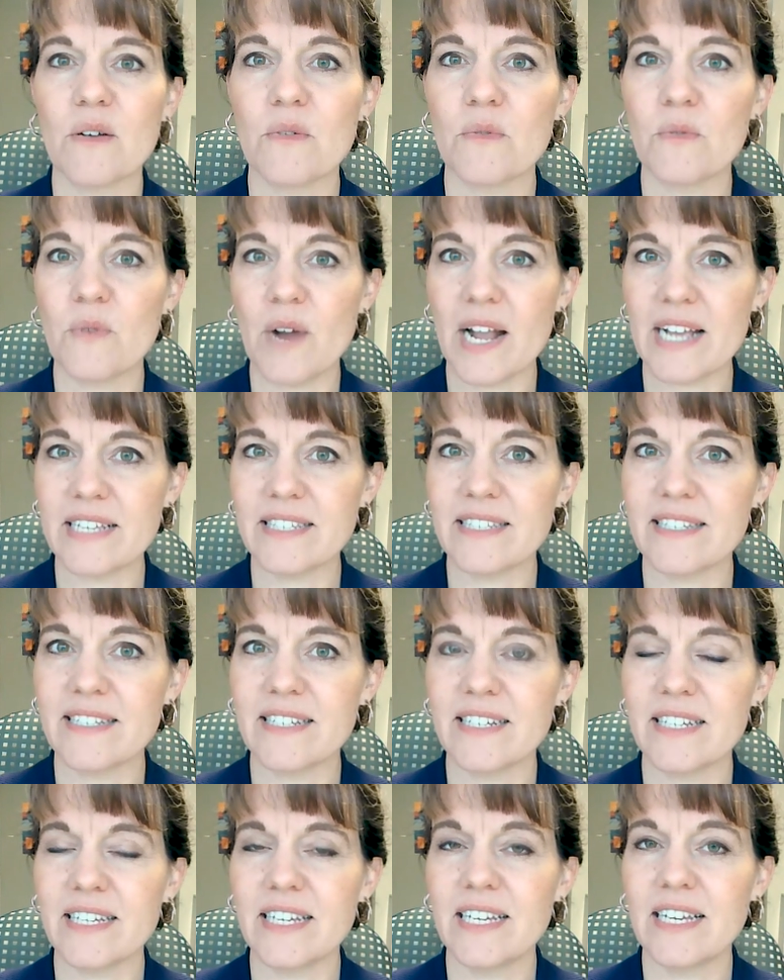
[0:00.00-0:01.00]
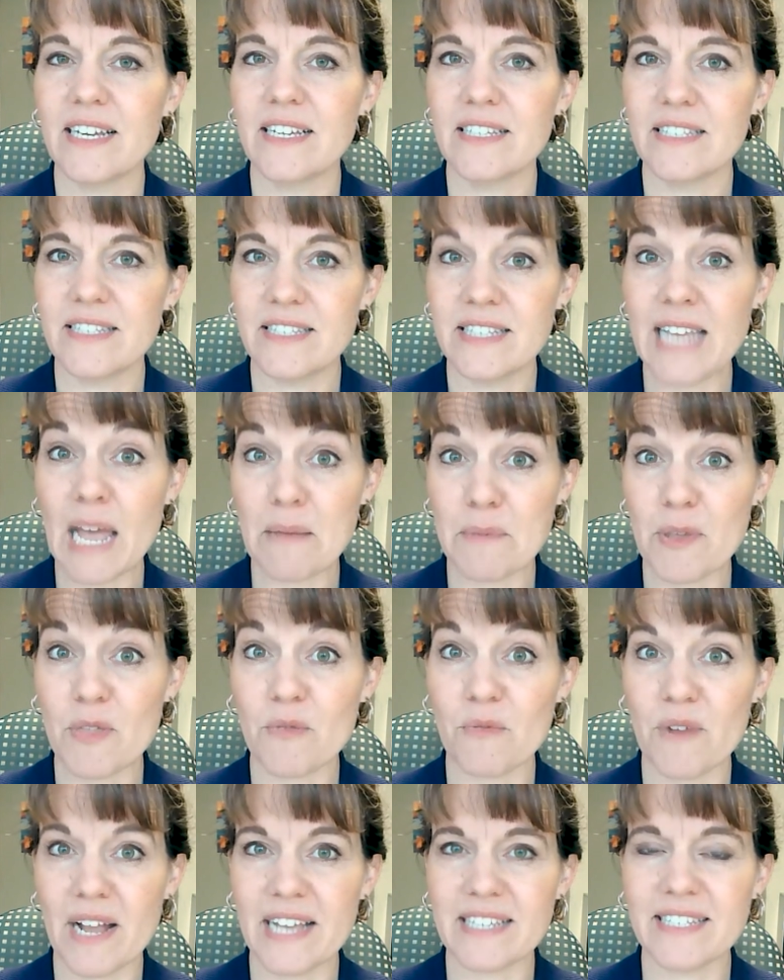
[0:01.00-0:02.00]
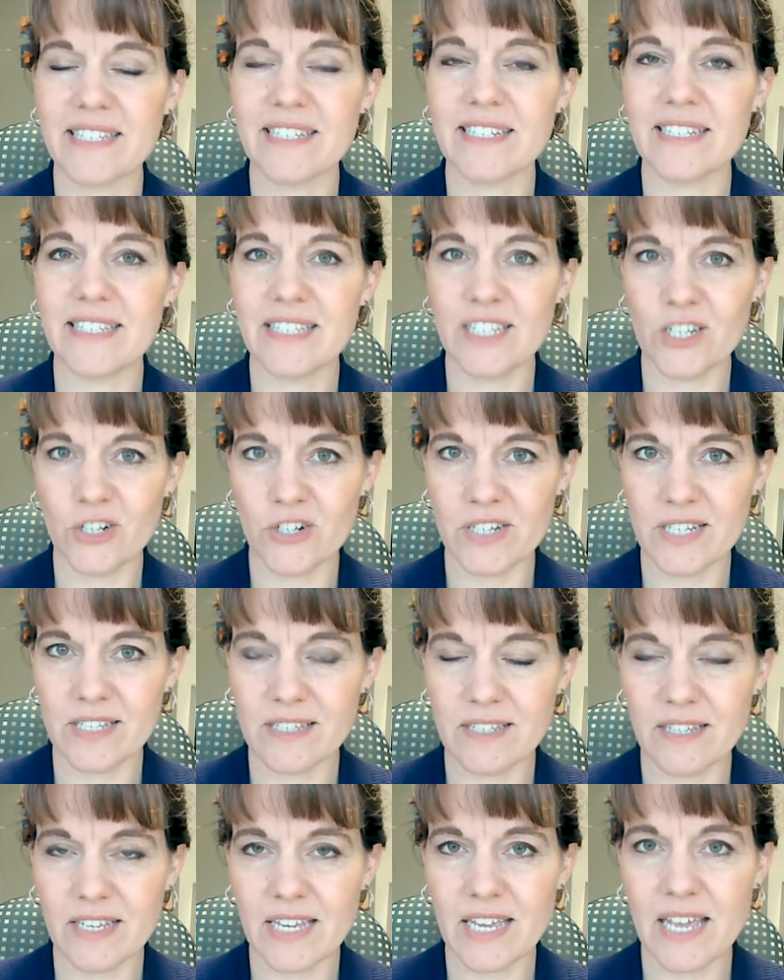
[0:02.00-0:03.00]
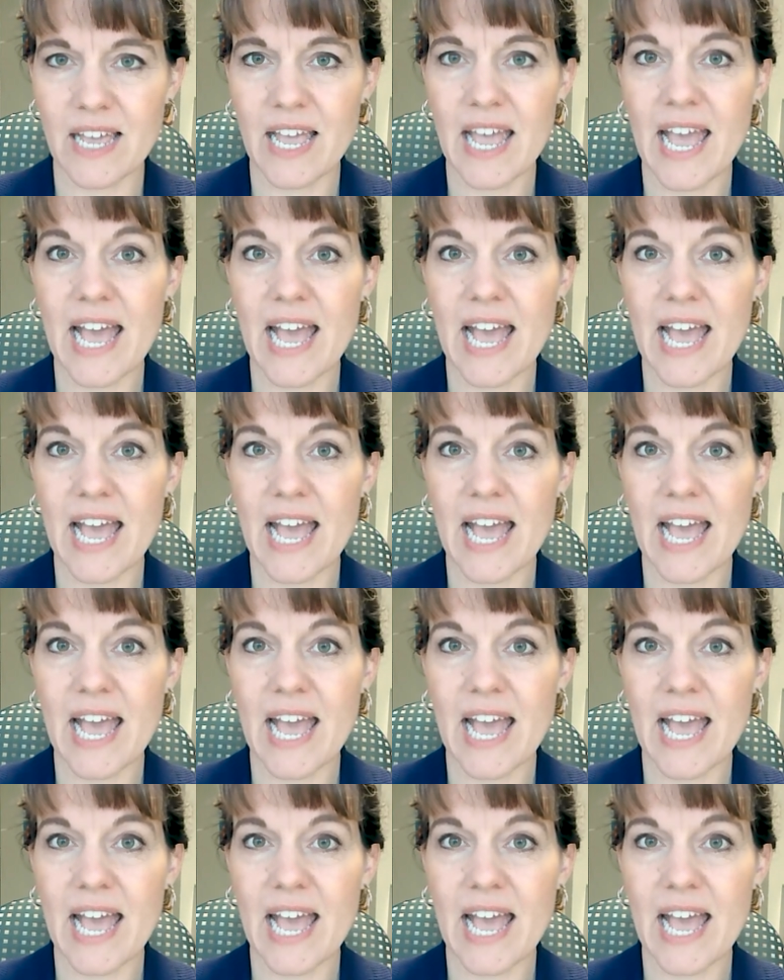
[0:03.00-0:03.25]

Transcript: rest, Sabbath rest, seriously,